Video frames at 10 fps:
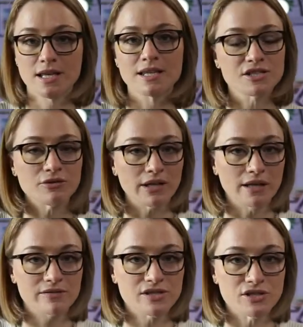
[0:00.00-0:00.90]
that she really
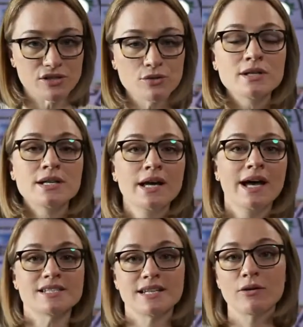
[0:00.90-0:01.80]
loves to do,
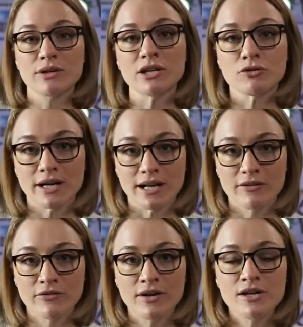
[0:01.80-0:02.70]
and to get really
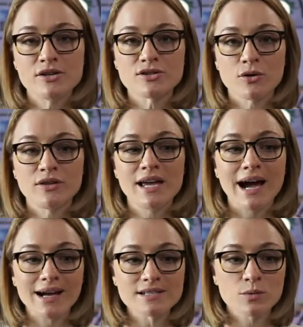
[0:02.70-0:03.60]
creative. So the
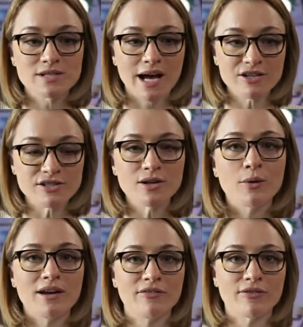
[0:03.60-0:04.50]
ask was actually a
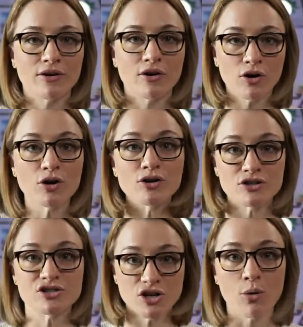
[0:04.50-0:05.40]
way for her
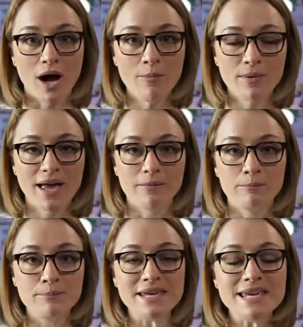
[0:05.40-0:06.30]
to show up
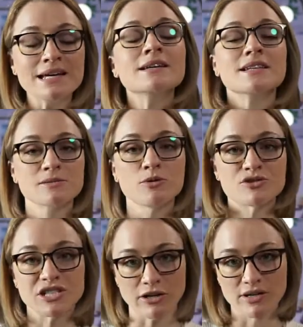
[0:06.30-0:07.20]
and be this most
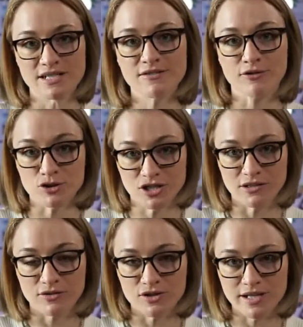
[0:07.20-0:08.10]
generous version
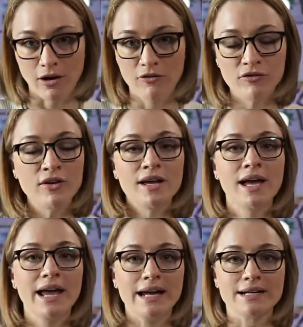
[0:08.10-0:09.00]
of herself,
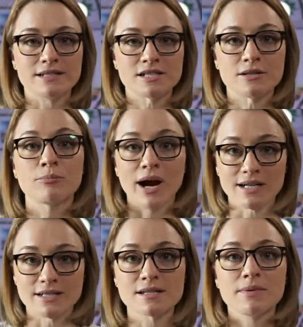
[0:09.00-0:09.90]
and to
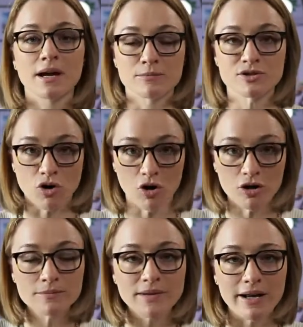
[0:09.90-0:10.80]
practice and become
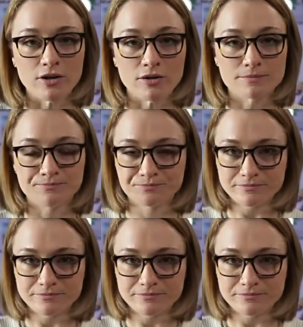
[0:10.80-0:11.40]
stronger at her